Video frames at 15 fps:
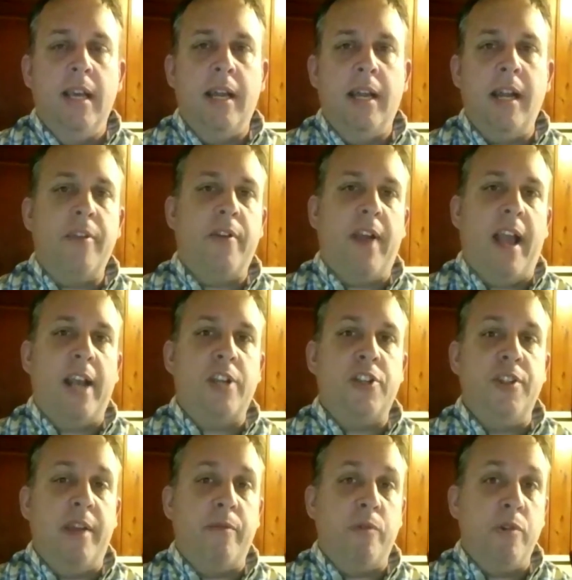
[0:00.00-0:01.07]
Another
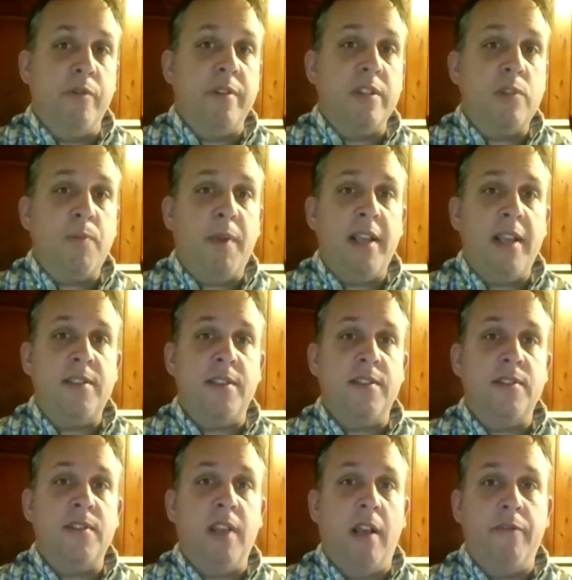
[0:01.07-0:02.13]
action that ruins peace
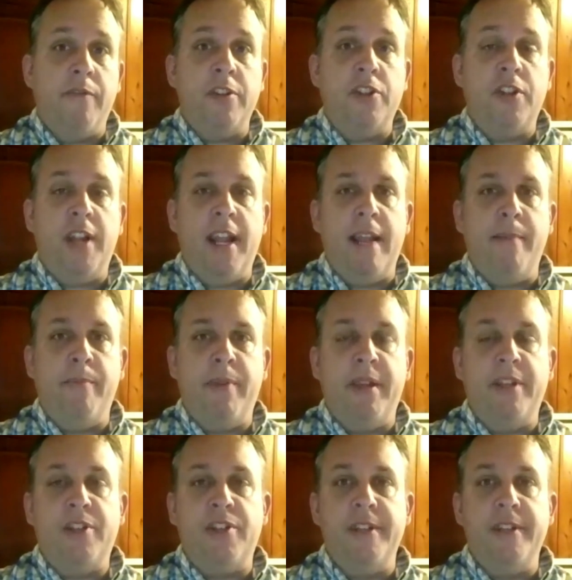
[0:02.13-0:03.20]
is selfish
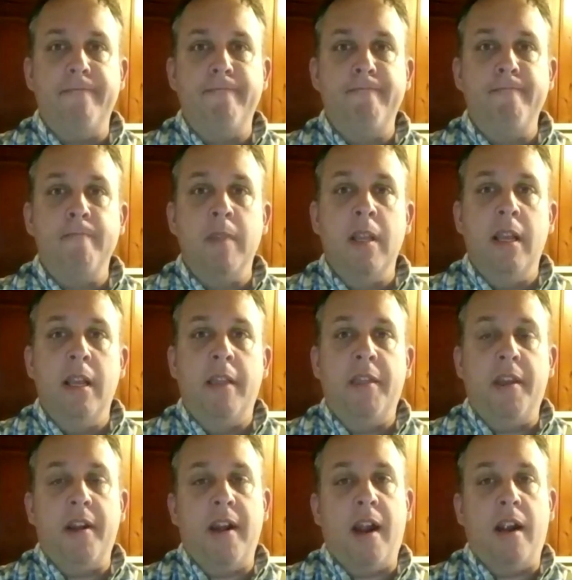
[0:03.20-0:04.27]
ambition.
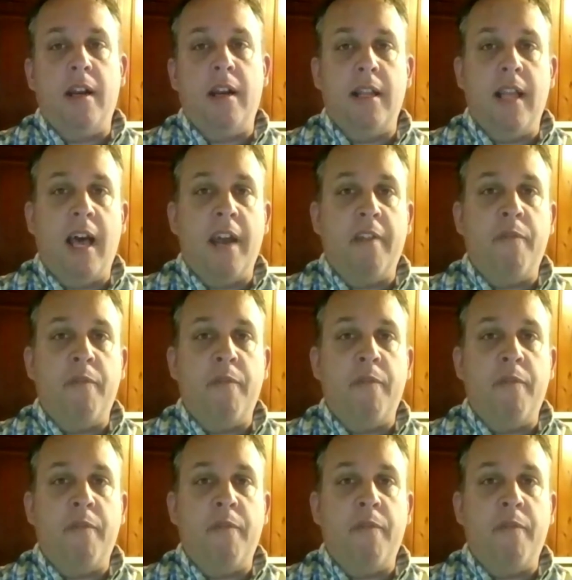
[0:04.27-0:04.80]
There are a lot